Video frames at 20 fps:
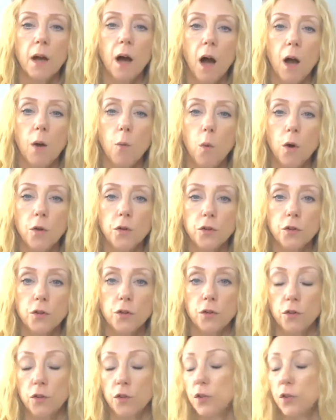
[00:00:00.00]
I
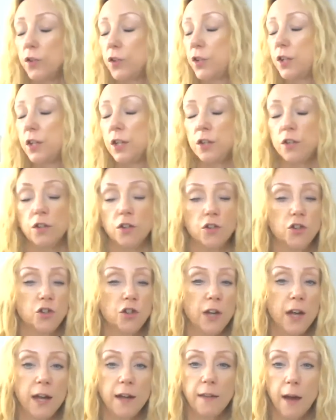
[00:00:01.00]
want to
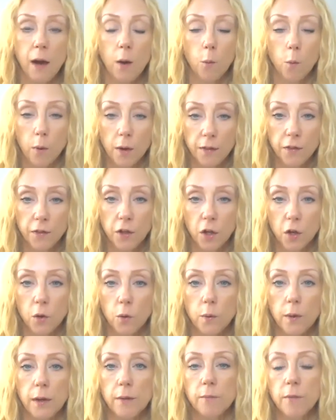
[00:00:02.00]
share that with
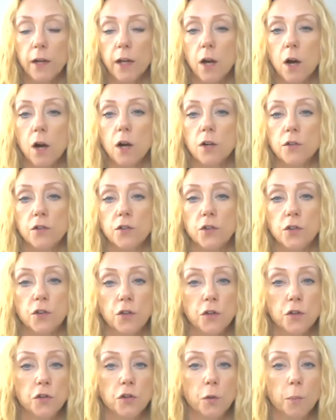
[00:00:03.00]
you in regards to
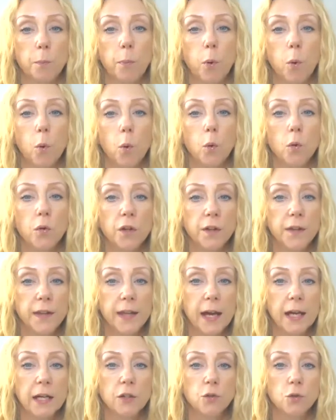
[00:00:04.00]
the support that
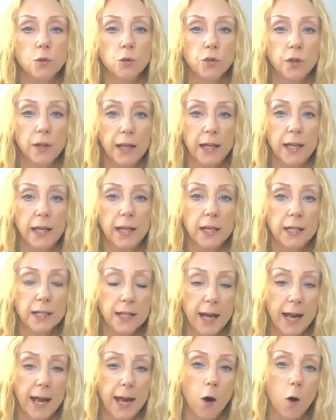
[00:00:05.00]
the angels are here
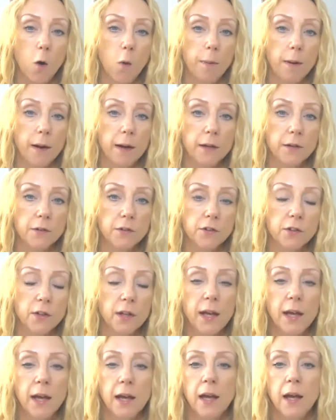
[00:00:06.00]
to help us.
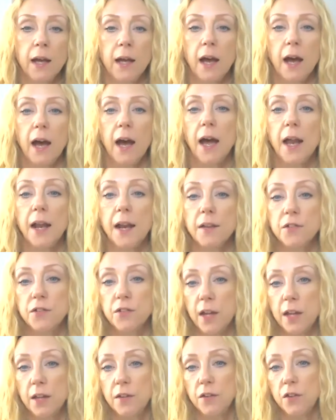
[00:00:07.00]
And as
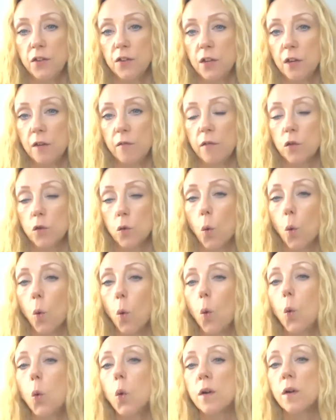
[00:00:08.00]
sensitive as
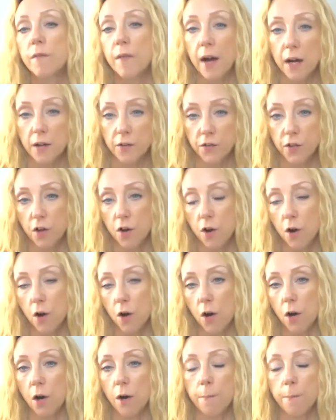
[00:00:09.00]
all of us are,